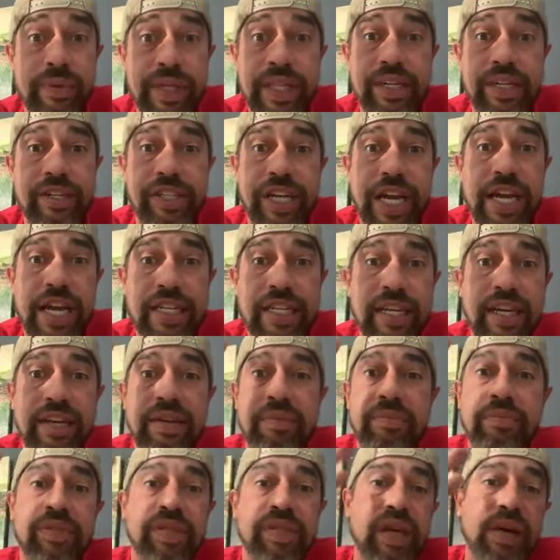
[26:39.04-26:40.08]
when they're jacked
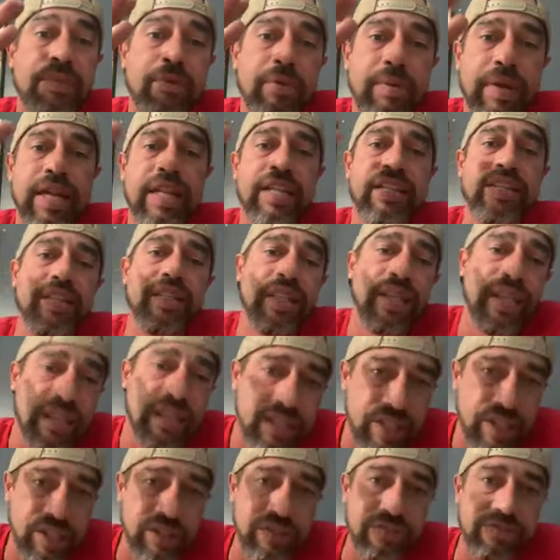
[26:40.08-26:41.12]
up.
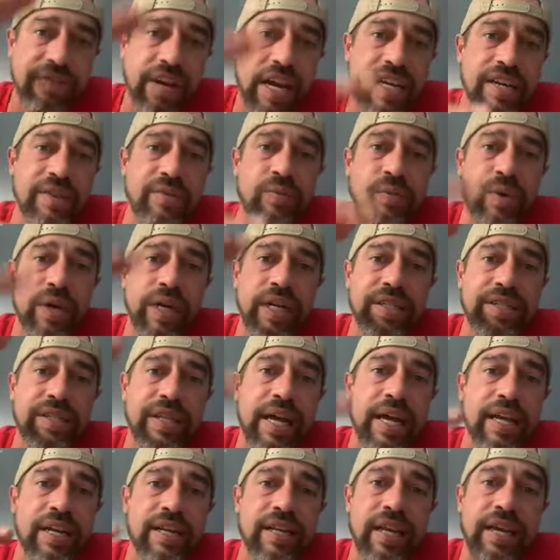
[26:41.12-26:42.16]
It's just finding what is
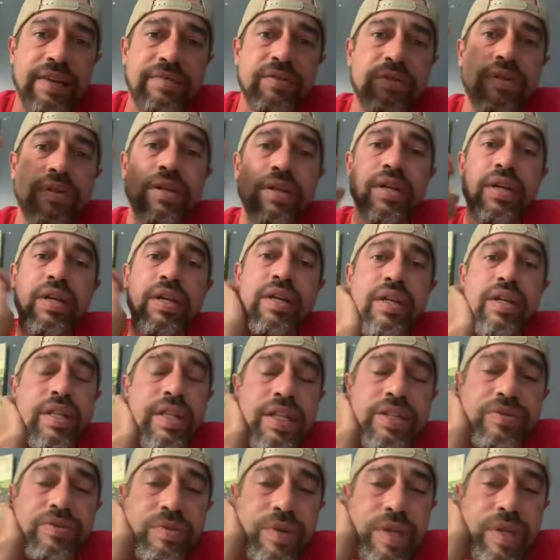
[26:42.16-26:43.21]
that level
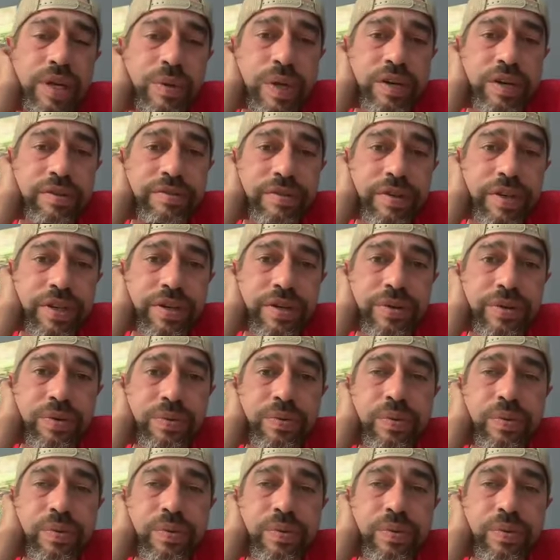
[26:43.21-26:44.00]
that's really well for you.